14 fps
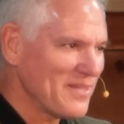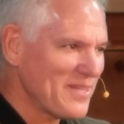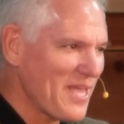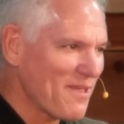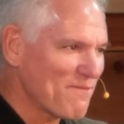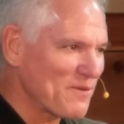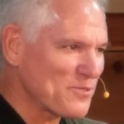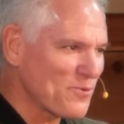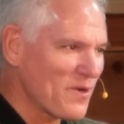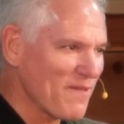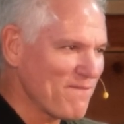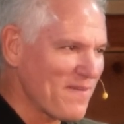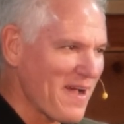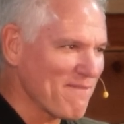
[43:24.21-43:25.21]
Thank you for
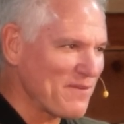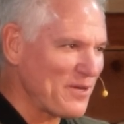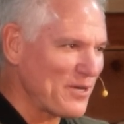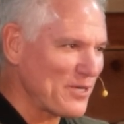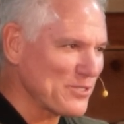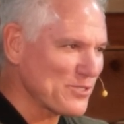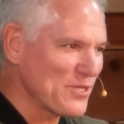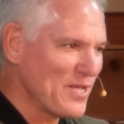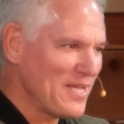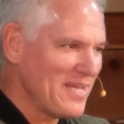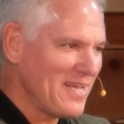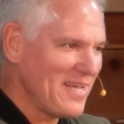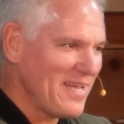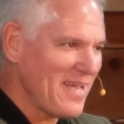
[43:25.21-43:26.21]
25 years.
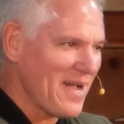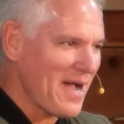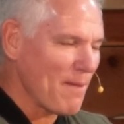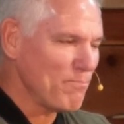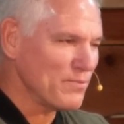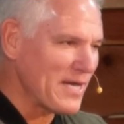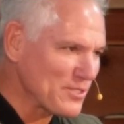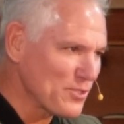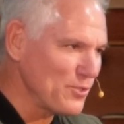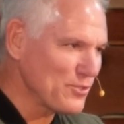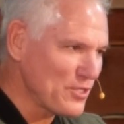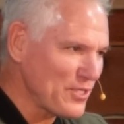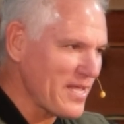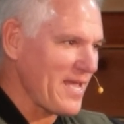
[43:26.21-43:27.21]
I bless you
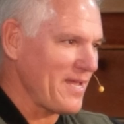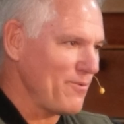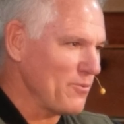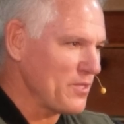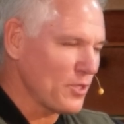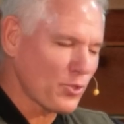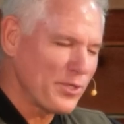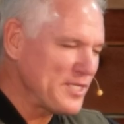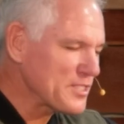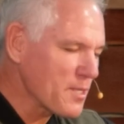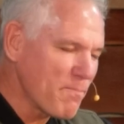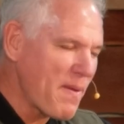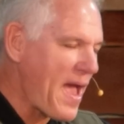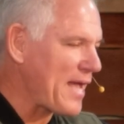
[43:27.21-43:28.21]
today with
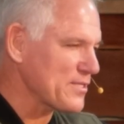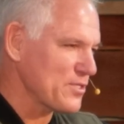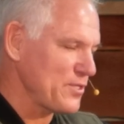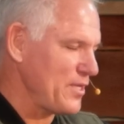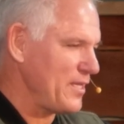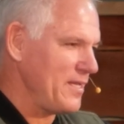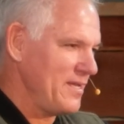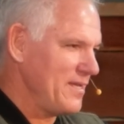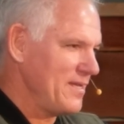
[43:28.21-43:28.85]
increased capacity